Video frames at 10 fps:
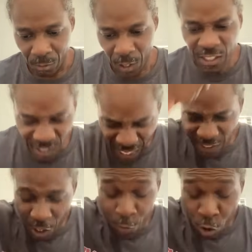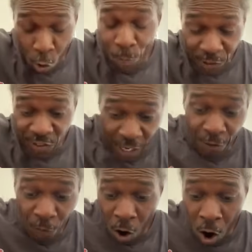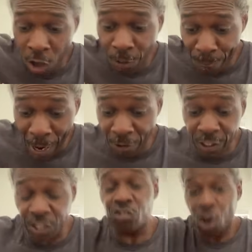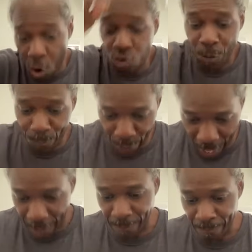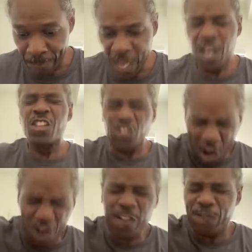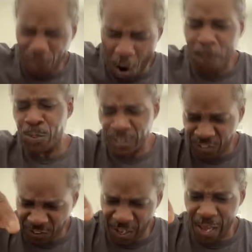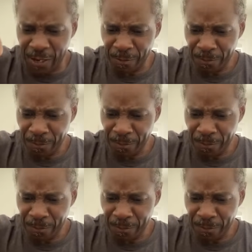62% of all Americans own a pet. 34%